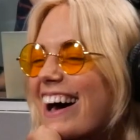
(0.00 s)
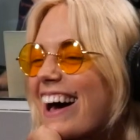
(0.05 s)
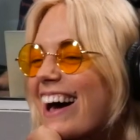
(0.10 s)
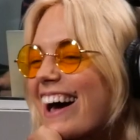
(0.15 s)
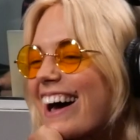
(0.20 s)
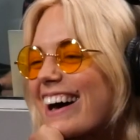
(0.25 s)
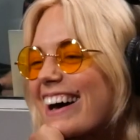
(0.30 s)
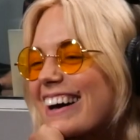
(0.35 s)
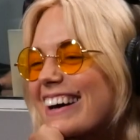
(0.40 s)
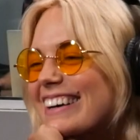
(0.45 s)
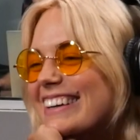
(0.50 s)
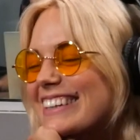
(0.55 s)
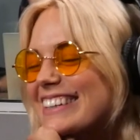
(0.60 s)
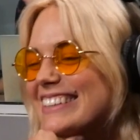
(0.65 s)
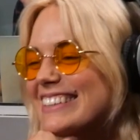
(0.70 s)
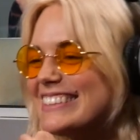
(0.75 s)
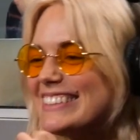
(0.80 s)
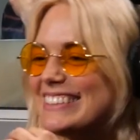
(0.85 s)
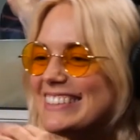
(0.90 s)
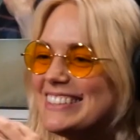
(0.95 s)
Like,
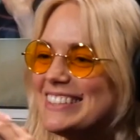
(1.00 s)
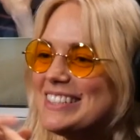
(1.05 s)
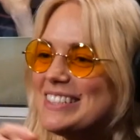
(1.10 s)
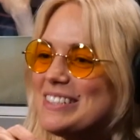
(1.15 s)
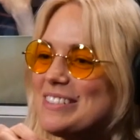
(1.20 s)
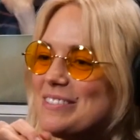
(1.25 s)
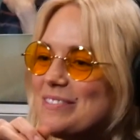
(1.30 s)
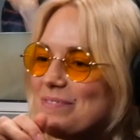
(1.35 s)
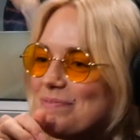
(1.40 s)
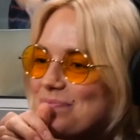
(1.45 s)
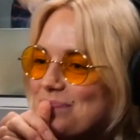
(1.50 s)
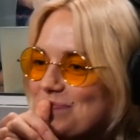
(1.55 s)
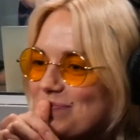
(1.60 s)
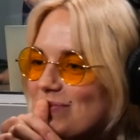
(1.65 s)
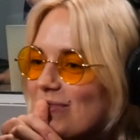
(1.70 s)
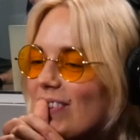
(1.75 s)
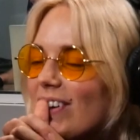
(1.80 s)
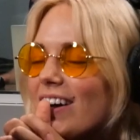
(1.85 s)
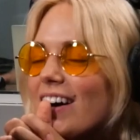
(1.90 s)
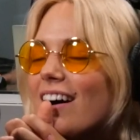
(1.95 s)
yeah, when do you sleep?
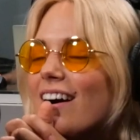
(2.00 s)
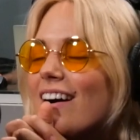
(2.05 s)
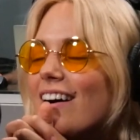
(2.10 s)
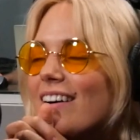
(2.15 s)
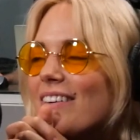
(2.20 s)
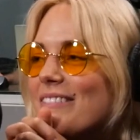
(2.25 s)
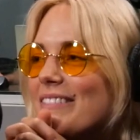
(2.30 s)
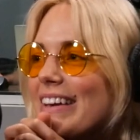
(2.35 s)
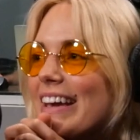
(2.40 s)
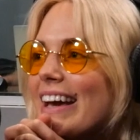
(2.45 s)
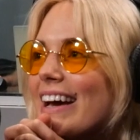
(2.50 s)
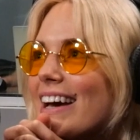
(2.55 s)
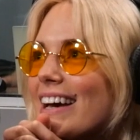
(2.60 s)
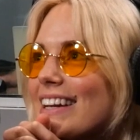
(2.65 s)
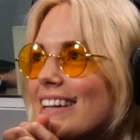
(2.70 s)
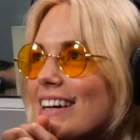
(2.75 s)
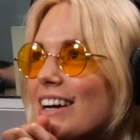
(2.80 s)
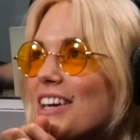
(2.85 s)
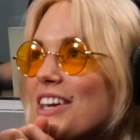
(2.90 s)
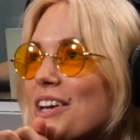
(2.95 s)
Oh,
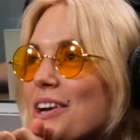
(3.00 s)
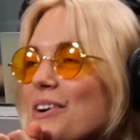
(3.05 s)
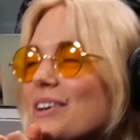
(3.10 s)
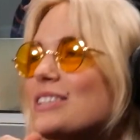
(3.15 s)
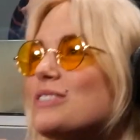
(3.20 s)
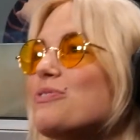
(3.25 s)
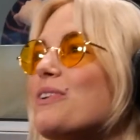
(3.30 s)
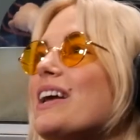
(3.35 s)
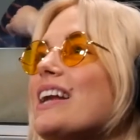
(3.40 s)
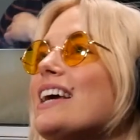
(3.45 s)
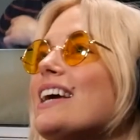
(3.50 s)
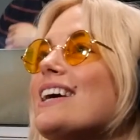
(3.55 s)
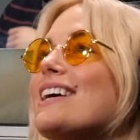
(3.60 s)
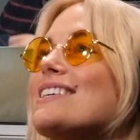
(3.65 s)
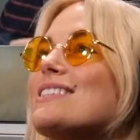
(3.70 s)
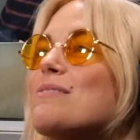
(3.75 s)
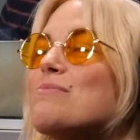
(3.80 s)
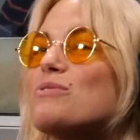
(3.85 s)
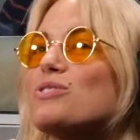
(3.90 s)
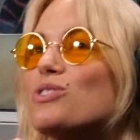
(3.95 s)
man. You know what's funny
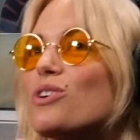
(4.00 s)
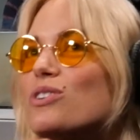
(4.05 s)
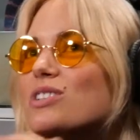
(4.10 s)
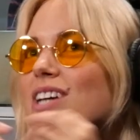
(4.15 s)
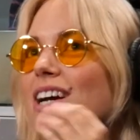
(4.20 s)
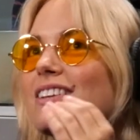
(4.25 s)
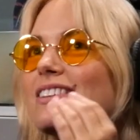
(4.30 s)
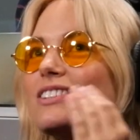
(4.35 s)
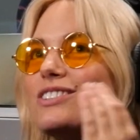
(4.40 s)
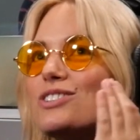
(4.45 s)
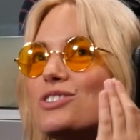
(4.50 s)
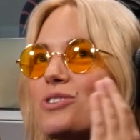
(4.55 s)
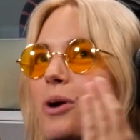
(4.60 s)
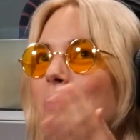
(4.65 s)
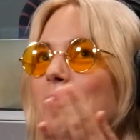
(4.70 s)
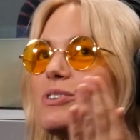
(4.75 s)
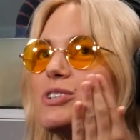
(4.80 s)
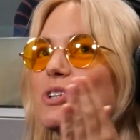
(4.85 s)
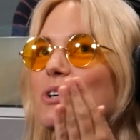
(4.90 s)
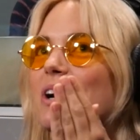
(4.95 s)
is I'm so tired. There's
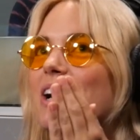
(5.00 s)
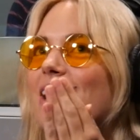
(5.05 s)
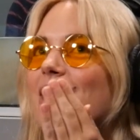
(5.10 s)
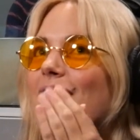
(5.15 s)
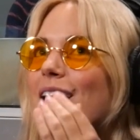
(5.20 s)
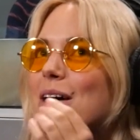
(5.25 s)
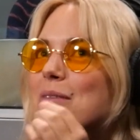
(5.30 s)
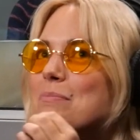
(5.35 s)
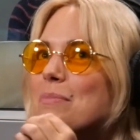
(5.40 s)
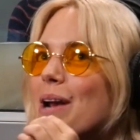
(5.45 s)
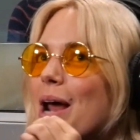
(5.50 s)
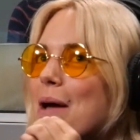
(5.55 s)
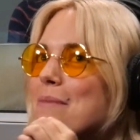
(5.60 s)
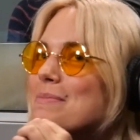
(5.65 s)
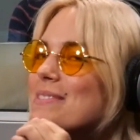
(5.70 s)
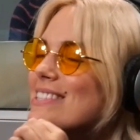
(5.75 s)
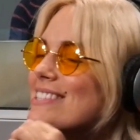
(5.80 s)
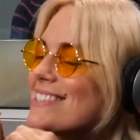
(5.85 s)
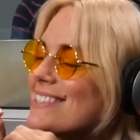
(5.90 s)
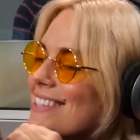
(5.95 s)
so much going on, but
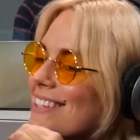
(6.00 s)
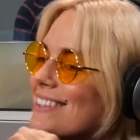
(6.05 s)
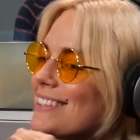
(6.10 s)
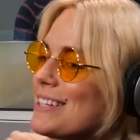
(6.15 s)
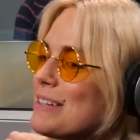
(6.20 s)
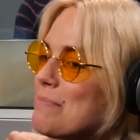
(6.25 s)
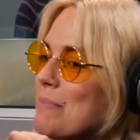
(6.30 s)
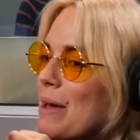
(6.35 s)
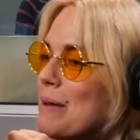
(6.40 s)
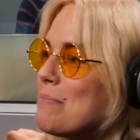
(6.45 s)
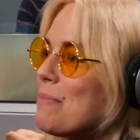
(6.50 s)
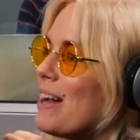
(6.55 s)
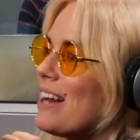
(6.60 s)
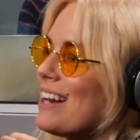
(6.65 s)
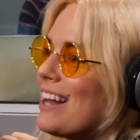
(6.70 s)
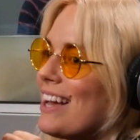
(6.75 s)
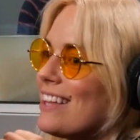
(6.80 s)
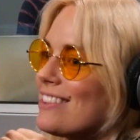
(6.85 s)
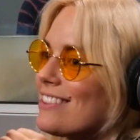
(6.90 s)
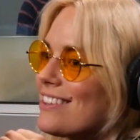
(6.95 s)
I'm still in bed
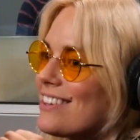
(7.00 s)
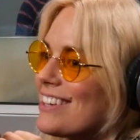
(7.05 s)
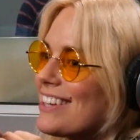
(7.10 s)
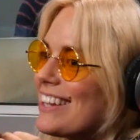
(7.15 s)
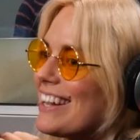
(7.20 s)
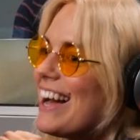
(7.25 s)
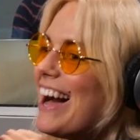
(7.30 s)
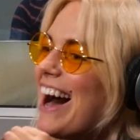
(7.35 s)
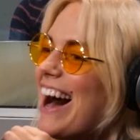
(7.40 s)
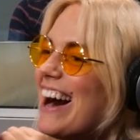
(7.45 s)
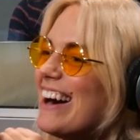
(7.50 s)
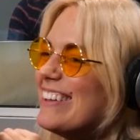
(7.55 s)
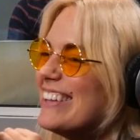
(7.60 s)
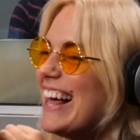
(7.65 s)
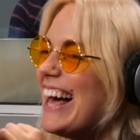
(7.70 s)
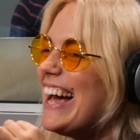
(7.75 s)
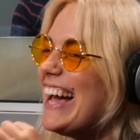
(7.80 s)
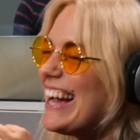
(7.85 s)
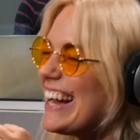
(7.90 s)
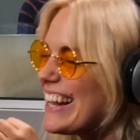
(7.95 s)
by nine thirty. Okay.
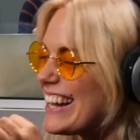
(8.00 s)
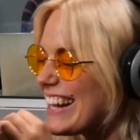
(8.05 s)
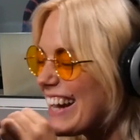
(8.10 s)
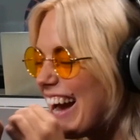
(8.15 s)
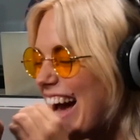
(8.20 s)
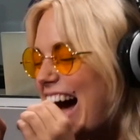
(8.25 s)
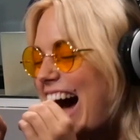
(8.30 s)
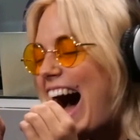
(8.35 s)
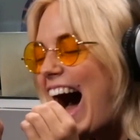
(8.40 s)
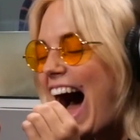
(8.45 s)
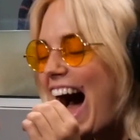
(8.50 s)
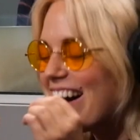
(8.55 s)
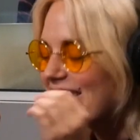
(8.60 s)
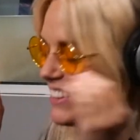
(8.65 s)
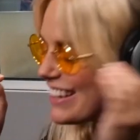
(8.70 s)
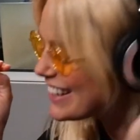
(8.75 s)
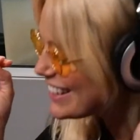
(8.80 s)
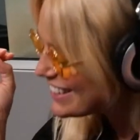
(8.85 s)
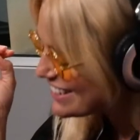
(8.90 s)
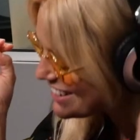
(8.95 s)
Like,
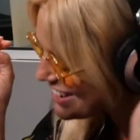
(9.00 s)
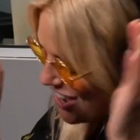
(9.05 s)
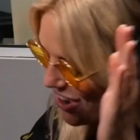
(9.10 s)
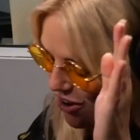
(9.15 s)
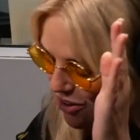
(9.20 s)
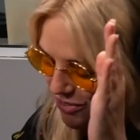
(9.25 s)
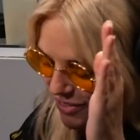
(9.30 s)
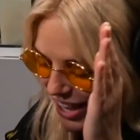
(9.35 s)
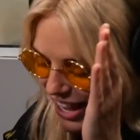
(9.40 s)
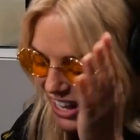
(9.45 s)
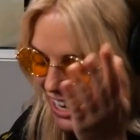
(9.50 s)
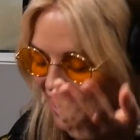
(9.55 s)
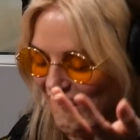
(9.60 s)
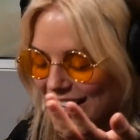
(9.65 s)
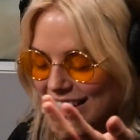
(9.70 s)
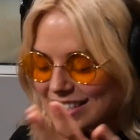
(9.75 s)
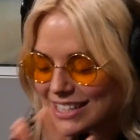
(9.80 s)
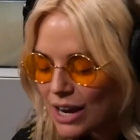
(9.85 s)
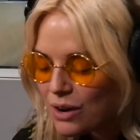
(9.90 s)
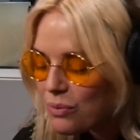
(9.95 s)
I'm like, nope. And
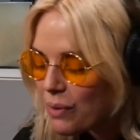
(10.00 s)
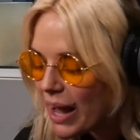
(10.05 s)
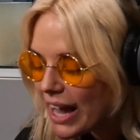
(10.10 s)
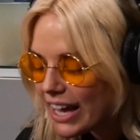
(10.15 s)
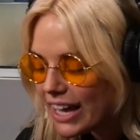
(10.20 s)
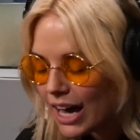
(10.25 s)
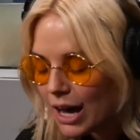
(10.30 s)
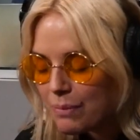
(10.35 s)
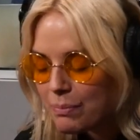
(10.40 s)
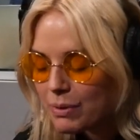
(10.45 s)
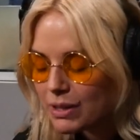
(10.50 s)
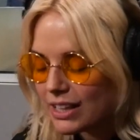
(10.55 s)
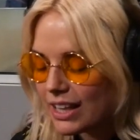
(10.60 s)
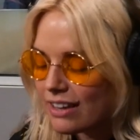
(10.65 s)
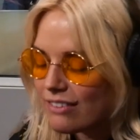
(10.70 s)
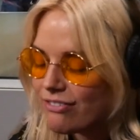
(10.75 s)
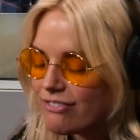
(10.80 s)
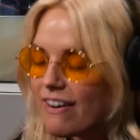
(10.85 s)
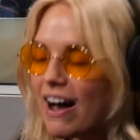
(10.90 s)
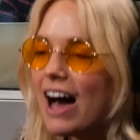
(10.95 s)
because I, I wake up at
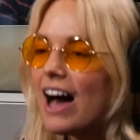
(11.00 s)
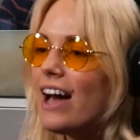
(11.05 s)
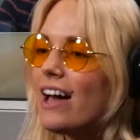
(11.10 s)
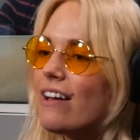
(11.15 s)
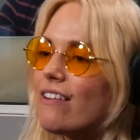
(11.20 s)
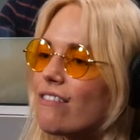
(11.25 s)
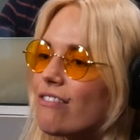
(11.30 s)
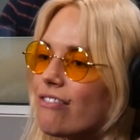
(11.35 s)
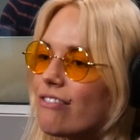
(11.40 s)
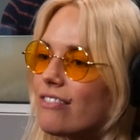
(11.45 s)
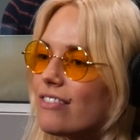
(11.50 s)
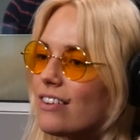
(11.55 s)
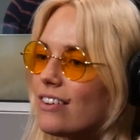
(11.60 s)
like five.